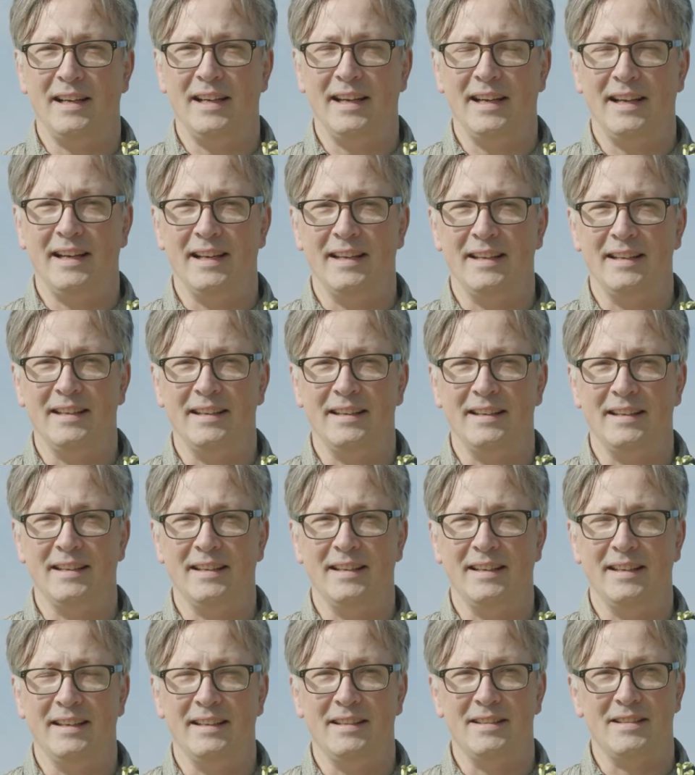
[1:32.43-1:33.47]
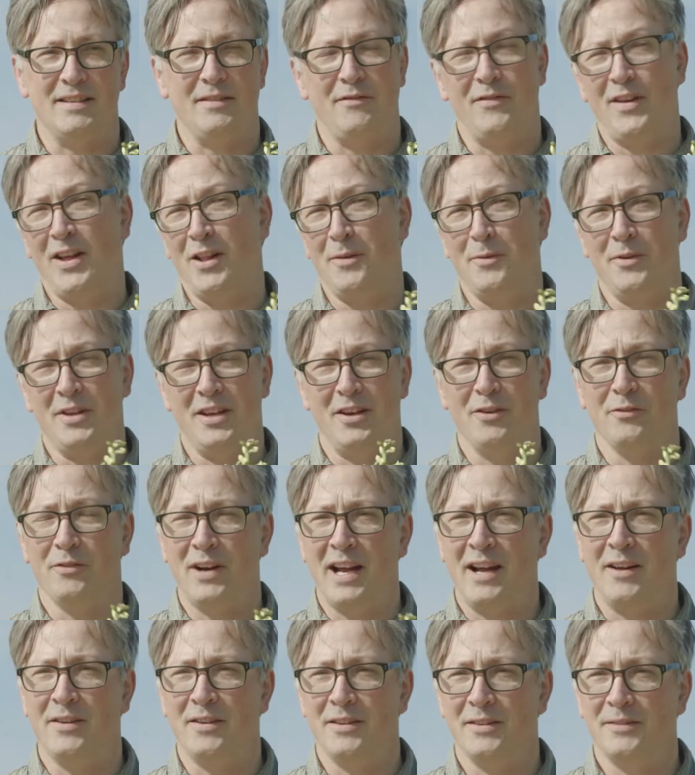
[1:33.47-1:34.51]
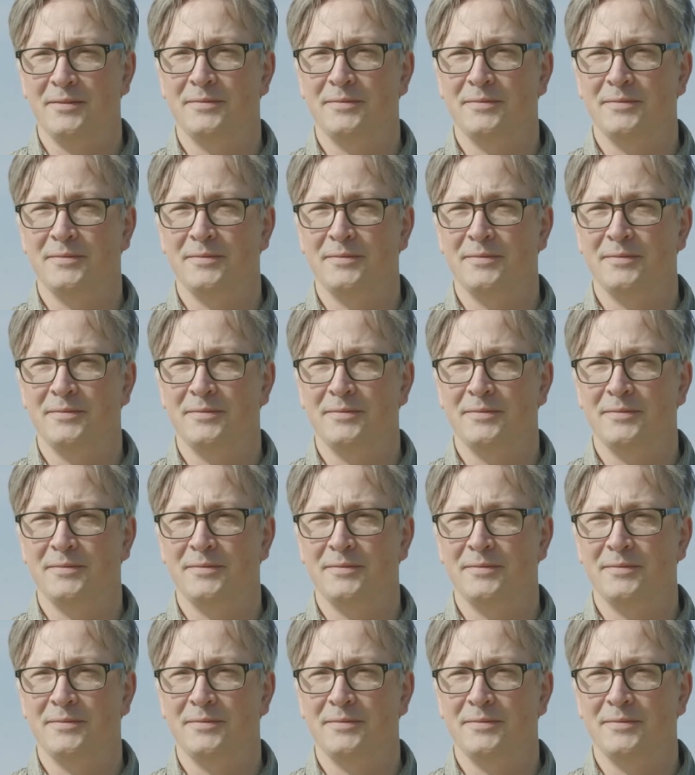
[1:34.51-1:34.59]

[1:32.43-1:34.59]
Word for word: And it's available year round.